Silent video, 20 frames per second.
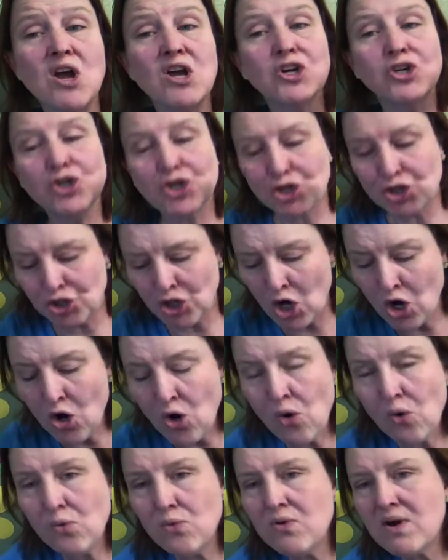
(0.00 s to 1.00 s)

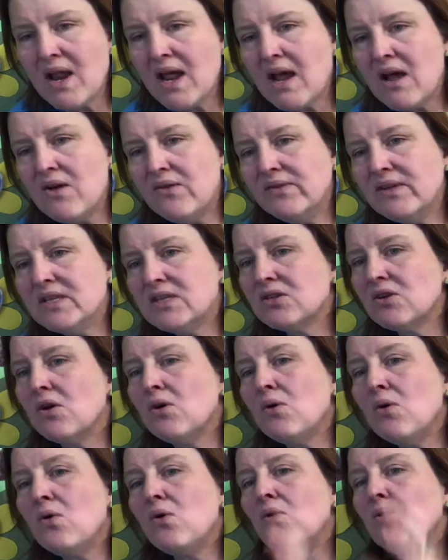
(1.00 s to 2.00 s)
shone down this
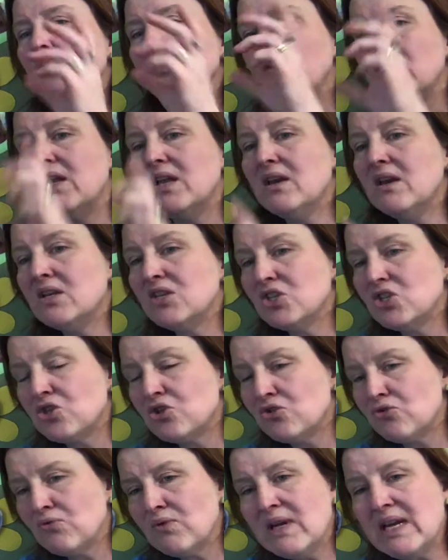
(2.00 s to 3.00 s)
hole in a
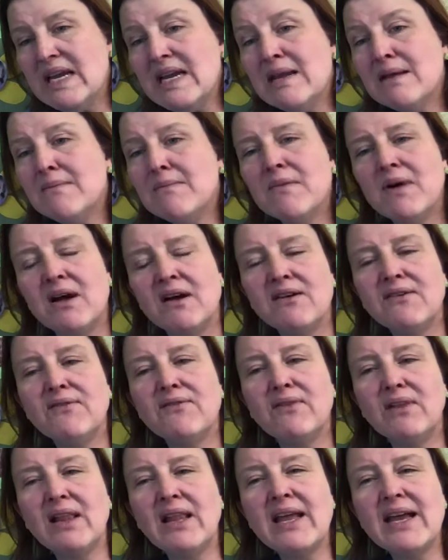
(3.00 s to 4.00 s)
stream of
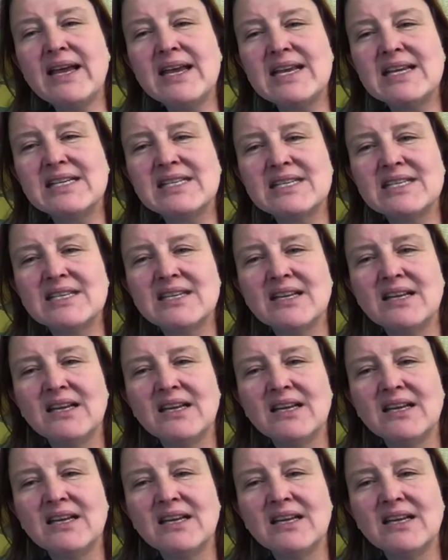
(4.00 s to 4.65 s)
light.